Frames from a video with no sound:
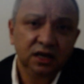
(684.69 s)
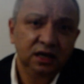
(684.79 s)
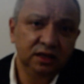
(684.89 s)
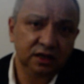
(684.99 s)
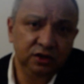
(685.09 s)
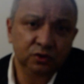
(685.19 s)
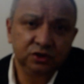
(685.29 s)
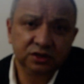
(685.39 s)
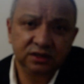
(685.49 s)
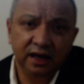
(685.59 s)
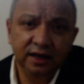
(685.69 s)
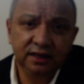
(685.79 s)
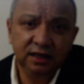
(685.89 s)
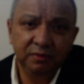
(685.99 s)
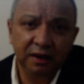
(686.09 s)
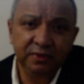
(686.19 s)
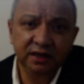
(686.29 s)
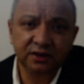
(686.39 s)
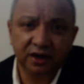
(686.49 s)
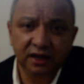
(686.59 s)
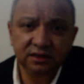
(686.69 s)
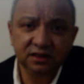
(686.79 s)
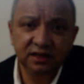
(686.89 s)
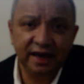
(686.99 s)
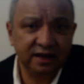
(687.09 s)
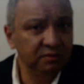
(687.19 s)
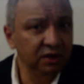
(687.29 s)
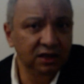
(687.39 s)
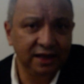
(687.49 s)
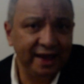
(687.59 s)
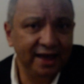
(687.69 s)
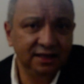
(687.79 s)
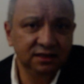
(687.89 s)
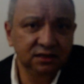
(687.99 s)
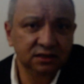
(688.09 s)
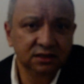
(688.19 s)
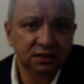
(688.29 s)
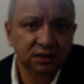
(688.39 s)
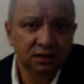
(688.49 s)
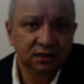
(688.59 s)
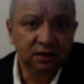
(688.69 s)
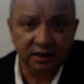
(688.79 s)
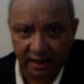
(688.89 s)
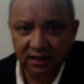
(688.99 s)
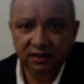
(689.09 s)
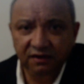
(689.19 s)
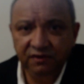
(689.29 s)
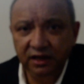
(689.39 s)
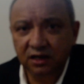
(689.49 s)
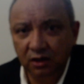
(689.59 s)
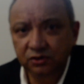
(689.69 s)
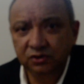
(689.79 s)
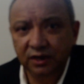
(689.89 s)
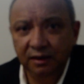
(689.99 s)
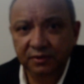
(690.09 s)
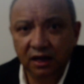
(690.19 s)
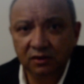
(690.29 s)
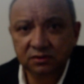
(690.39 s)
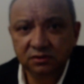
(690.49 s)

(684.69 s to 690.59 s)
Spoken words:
in the new society by being granted arable land relatively close to Cape Town,